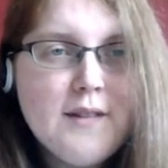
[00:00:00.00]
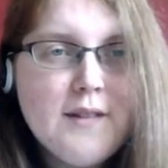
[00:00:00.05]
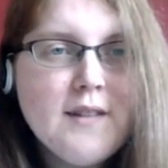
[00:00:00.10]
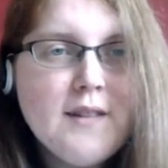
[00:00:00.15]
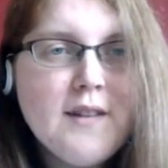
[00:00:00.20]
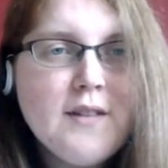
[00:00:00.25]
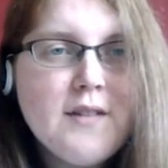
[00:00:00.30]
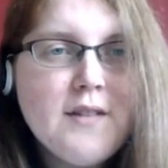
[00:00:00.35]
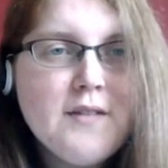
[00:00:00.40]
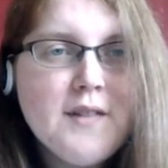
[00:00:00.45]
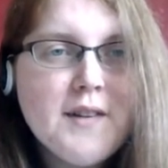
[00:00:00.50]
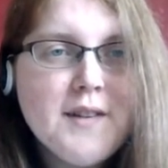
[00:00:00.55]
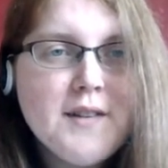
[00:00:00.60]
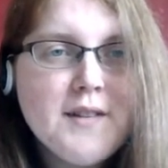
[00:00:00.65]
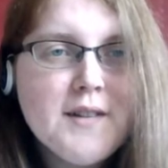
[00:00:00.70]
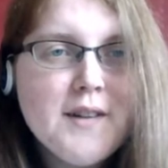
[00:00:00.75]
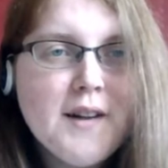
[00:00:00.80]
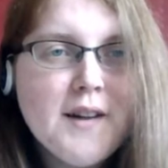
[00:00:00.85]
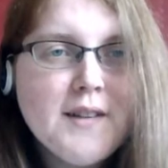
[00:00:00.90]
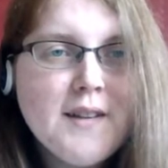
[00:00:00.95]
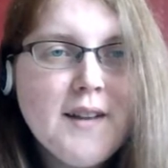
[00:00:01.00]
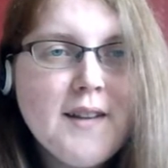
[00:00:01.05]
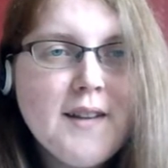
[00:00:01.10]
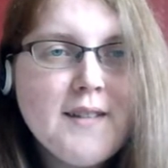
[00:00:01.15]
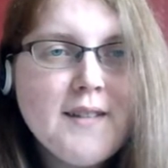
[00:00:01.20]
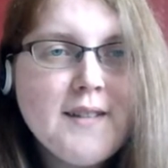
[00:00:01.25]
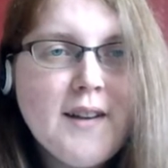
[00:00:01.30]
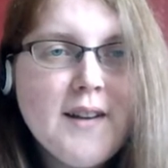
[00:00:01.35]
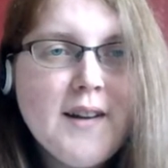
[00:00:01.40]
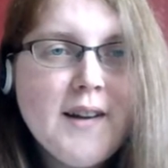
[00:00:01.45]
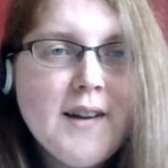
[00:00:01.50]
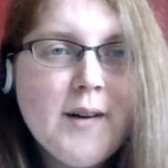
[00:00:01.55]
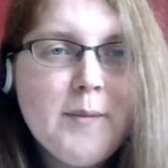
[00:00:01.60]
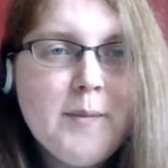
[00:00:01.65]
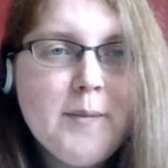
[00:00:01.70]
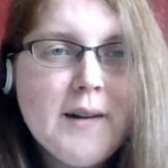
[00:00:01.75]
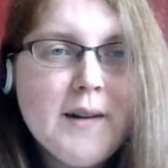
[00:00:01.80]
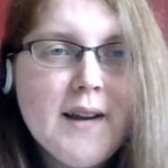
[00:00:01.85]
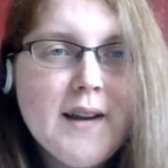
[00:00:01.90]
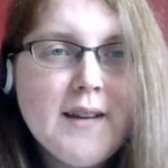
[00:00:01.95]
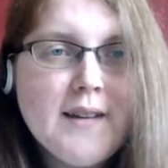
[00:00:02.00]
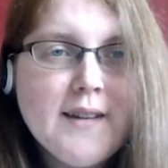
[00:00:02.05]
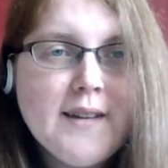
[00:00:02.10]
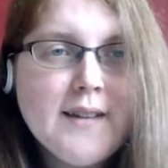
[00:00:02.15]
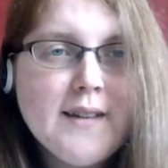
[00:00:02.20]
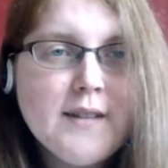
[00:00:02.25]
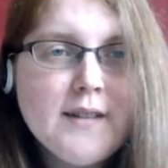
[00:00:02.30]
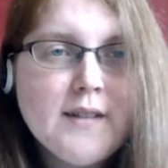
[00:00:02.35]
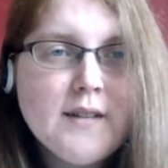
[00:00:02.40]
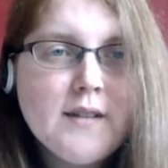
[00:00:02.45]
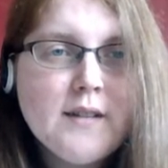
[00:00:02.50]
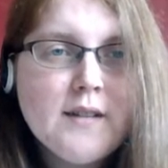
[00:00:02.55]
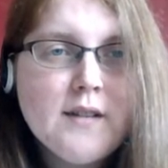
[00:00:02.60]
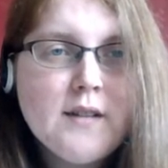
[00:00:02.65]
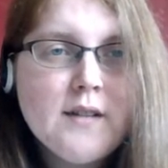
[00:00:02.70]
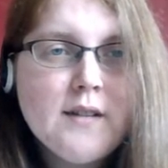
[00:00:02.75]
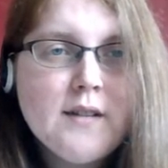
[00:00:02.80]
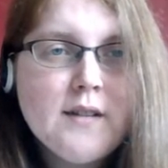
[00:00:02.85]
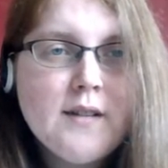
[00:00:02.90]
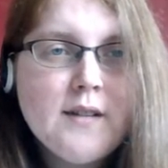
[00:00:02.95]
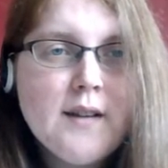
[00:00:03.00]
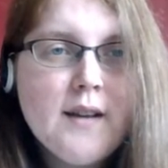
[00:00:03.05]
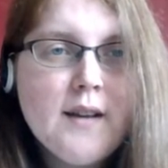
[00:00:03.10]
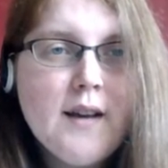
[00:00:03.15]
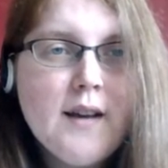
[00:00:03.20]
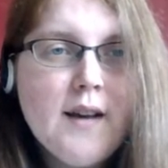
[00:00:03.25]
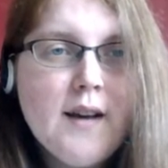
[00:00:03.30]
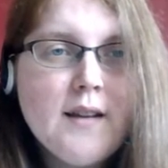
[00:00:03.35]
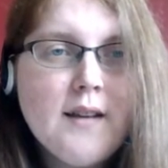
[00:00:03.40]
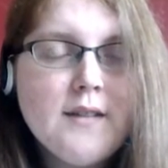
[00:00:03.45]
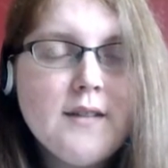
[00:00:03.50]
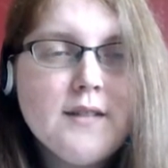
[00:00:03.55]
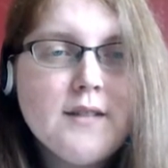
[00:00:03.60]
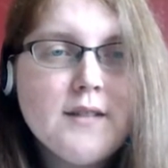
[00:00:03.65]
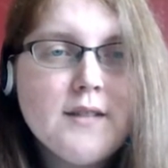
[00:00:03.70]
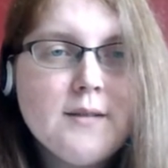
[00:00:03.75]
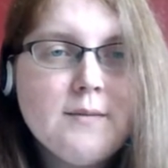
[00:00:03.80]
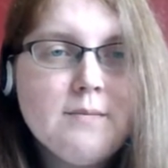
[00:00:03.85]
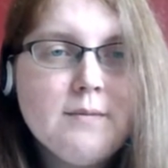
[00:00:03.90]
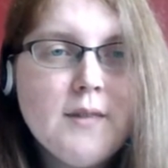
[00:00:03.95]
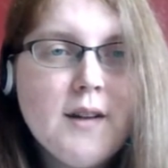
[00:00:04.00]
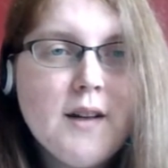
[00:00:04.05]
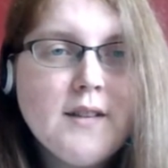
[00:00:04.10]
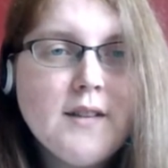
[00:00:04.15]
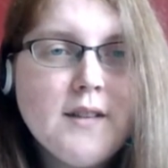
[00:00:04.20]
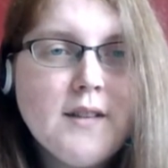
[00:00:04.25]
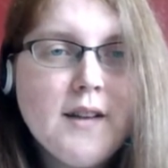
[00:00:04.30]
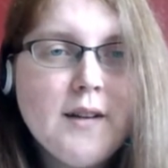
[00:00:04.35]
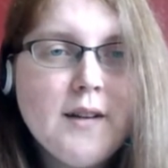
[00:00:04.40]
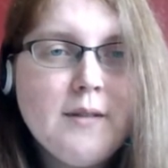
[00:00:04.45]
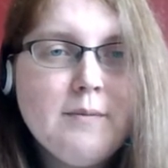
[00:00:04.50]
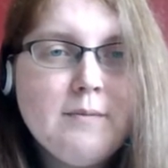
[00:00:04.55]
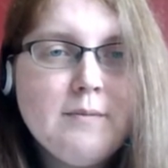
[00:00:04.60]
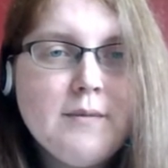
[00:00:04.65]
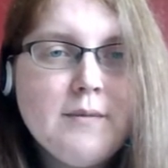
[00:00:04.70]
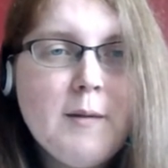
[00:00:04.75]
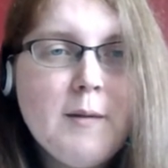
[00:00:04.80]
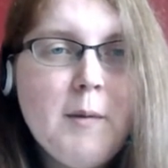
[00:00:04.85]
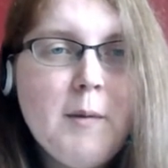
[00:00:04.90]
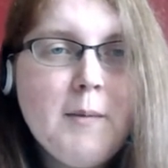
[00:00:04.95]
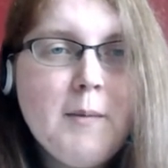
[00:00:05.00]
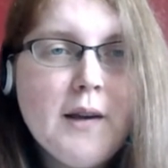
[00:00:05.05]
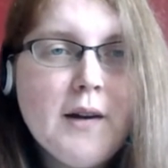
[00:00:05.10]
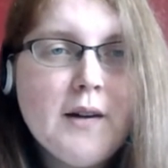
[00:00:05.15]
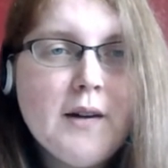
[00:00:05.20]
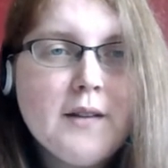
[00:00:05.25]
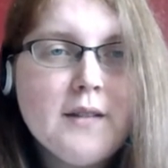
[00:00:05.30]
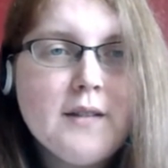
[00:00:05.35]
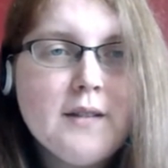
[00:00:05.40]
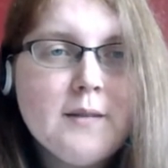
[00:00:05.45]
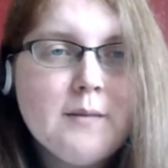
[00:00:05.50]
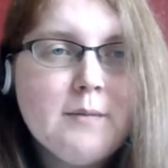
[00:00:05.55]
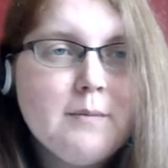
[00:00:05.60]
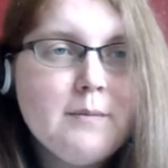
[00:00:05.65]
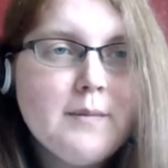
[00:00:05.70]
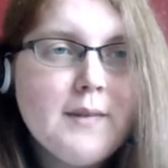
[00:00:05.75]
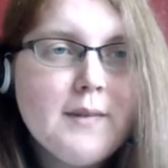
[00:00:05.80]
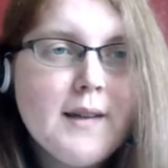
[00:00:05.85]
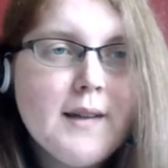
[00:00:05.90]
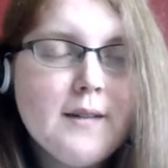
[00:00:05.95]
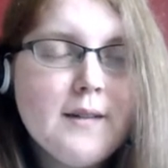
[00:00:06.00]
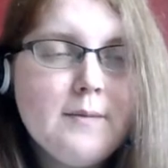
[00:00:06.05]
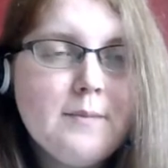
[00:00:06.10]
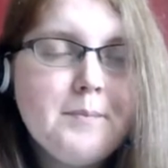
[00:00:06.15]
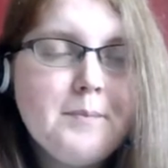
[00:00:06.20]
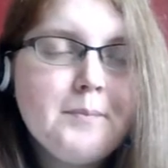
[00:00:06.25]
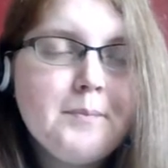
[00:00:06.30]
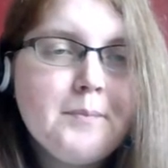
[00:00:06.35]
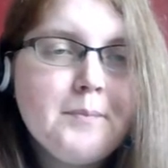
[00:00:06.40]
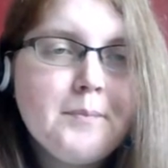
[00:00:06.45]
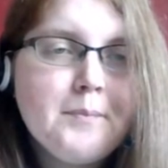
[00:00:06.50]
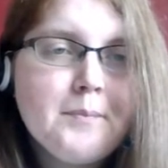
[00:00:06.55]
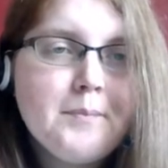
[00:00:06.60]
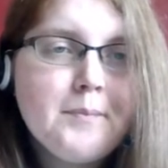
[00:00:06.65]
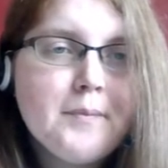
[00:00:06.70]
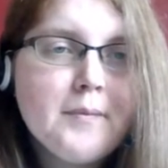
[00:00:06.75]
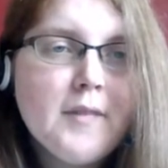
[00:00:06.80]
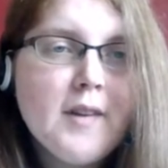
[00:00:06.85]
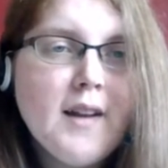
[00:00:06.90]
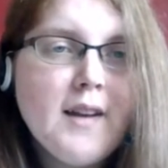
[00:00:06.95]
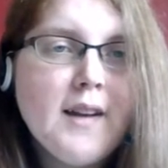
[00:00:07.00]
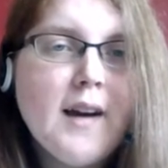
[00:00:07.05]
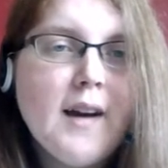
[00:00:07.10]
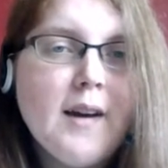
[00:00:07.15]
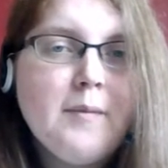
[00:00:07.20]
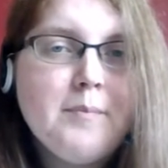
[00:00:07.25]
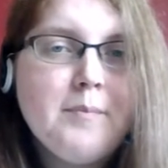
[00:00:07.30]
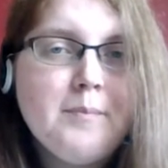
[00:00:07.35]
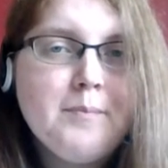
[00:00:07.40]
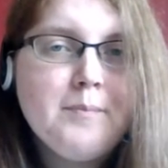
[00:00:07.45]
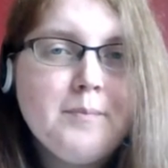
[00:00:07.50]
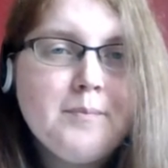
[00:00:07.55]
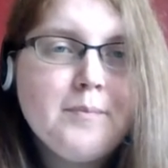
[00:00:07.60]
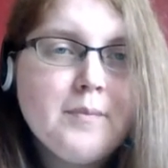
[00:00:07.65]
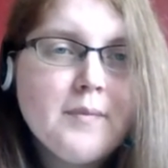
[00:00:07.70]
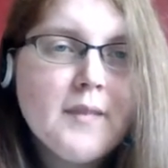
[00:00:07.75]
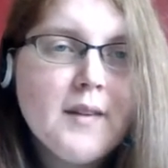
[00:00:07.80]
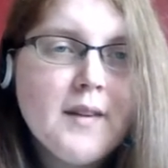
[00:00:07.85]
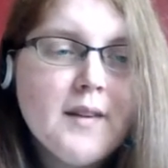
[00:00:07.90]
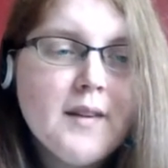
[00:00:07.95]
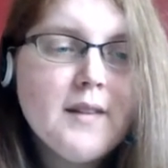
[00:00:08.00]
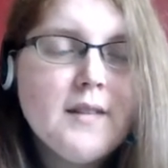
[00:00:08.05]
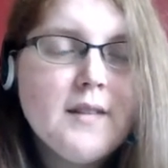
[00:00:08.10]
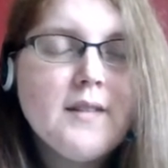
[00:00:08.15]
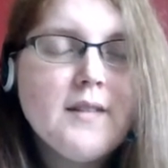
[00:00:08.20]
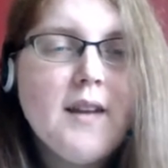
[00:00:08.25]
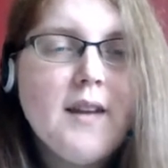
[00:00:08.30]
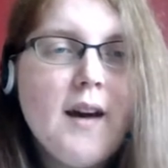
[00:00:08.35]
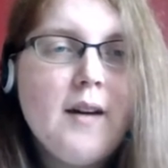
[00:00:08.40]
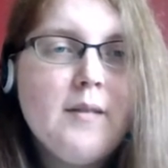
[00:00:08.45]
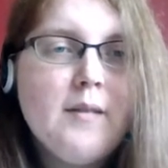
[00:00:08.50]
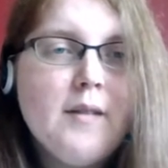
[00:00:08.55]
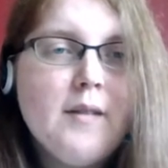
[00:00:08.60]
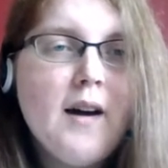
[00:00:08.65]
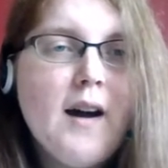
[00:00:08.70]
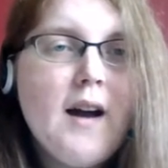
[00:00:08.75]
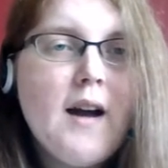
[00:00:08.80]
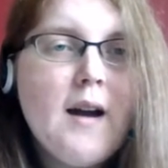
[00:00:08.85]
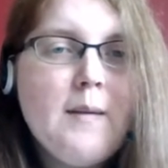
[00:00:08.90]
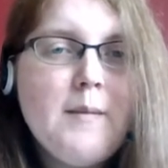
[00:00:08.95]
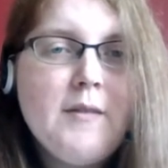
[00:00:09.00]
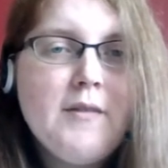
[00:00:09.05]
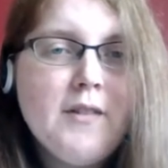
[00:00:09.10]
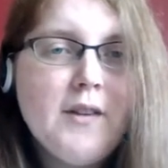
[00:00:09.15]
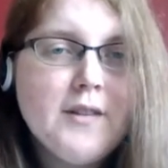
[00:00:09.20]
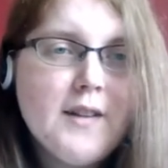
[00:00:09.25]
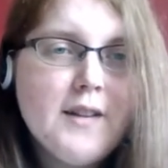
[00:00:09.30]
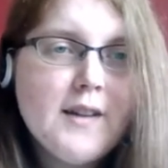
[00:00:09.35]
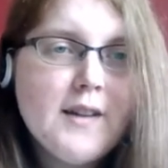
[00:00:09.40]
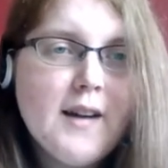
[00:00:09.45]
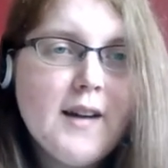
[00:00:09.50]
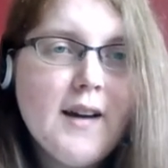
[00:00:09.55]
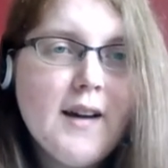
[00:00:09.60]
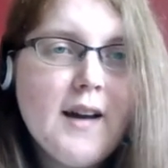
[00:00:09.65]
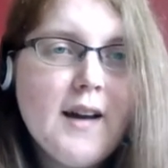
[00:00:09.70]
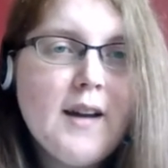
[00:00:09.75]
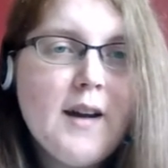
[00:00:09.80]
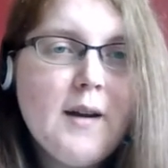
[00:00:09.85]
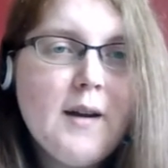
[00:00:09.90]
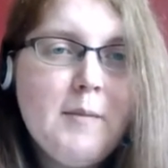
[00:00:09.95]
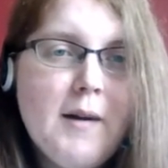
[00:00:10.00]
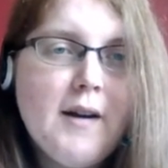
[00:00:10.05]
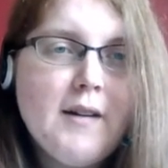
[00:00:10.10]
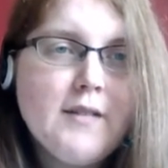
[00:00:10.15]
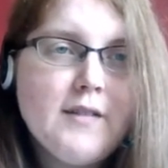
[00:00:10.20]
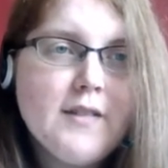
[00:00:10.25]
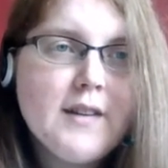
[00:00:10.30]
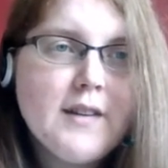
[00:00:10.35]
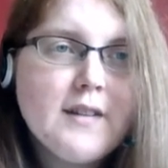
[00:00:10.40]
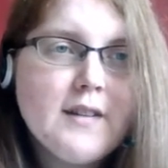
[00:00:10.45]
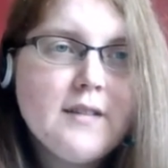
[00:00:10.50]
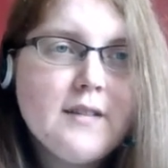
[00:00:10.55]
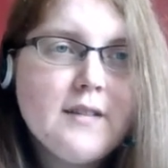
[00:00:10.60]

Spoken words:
needle threaders look unnecessarily complicated, and I don't know. They probably aren't, but I don't know. So yeah, I am a floss licker, and I am proud of it.